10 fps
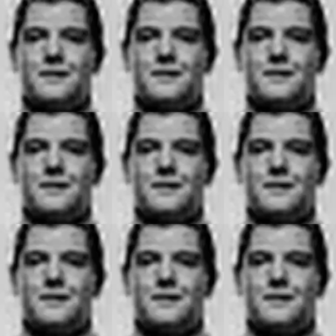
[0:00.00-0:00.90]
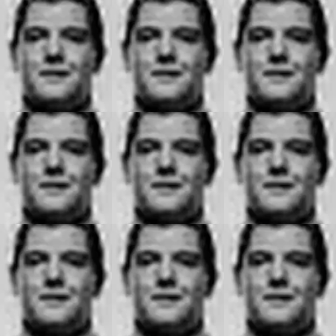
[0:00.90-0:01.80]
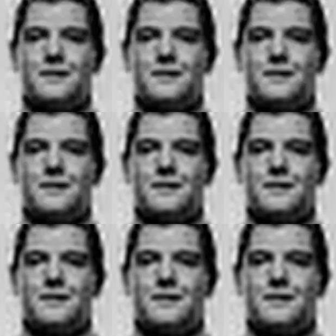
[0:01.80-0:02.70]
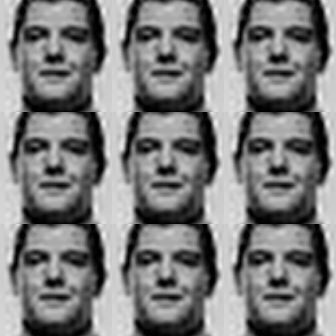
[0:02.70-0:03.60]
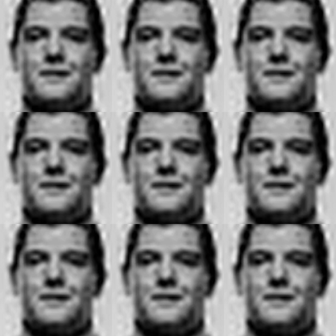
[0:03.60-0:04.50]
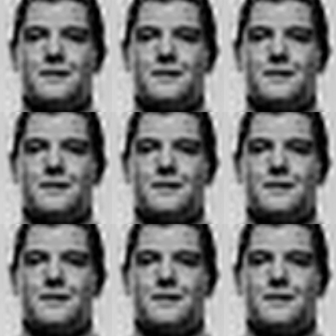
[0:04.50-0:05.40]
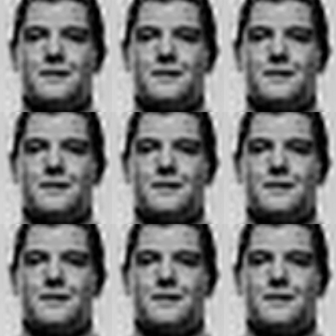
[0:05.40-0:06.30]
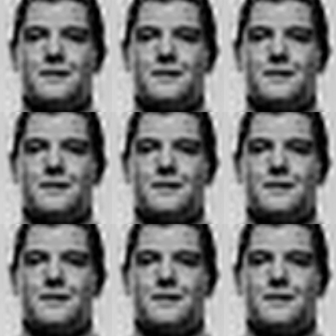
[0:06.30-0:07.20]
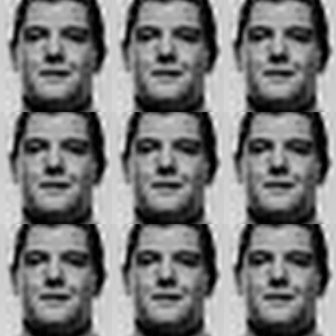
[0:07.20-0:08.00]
[no speech]